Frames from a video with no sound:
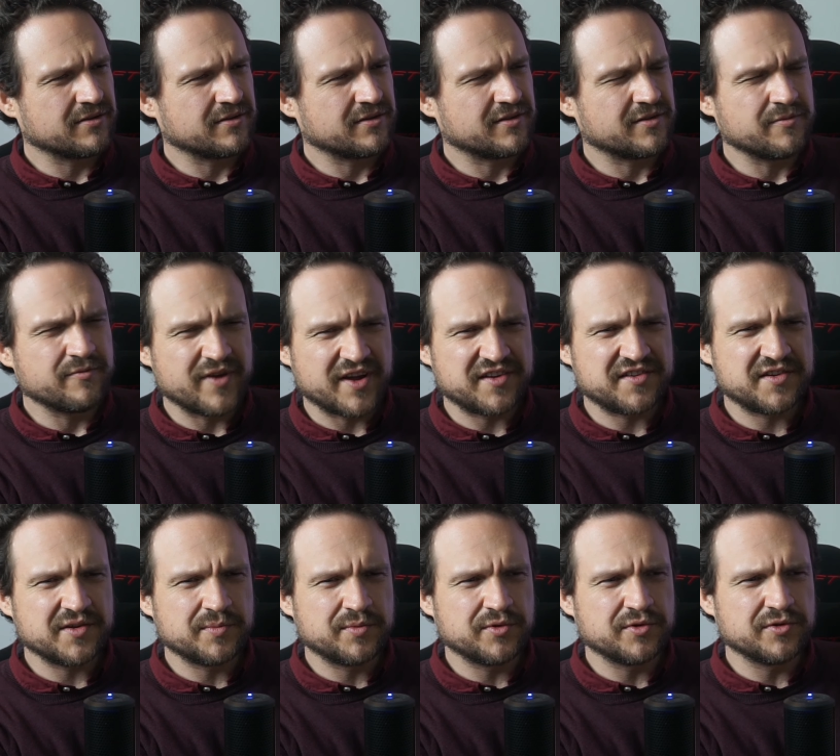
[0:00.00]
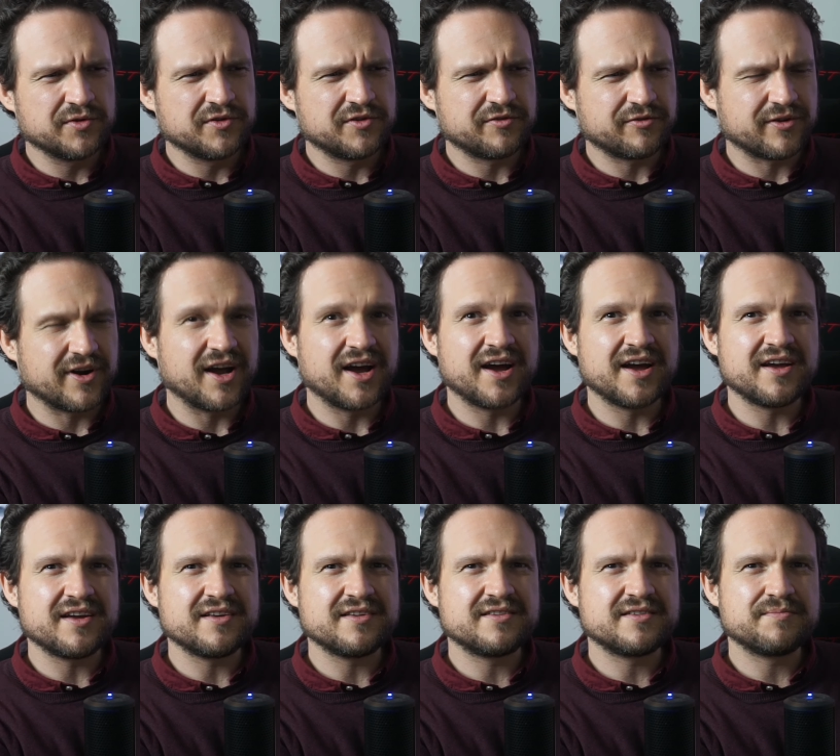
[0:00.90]
some vegetables,
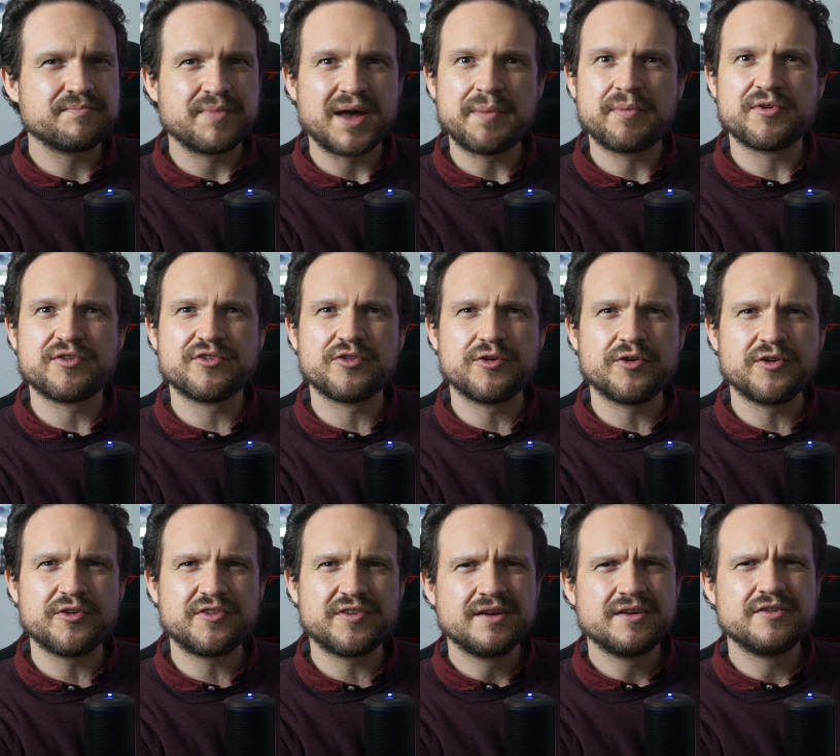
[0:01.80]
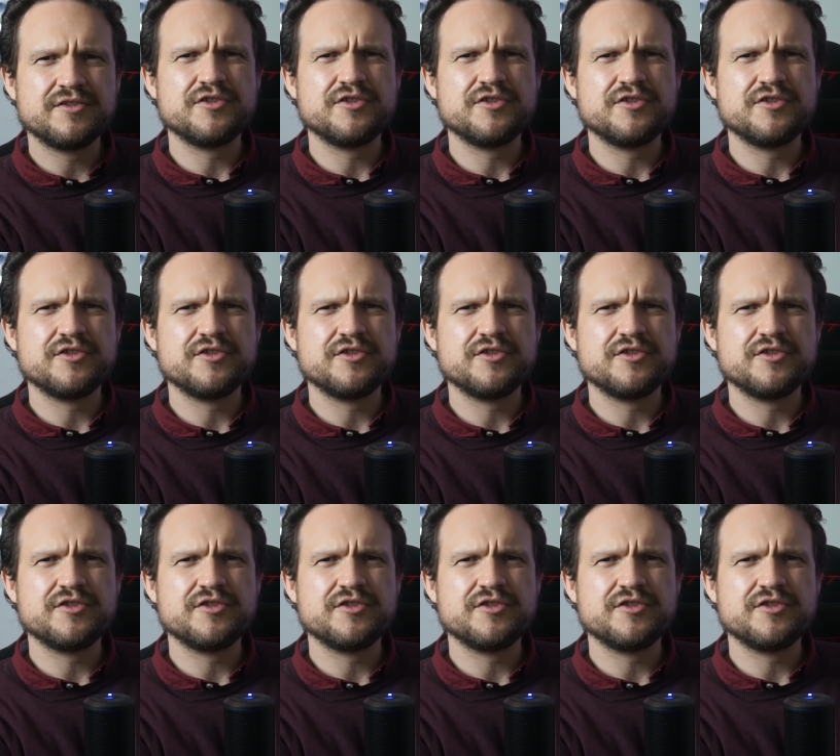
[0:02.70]
fries, pepper sauce.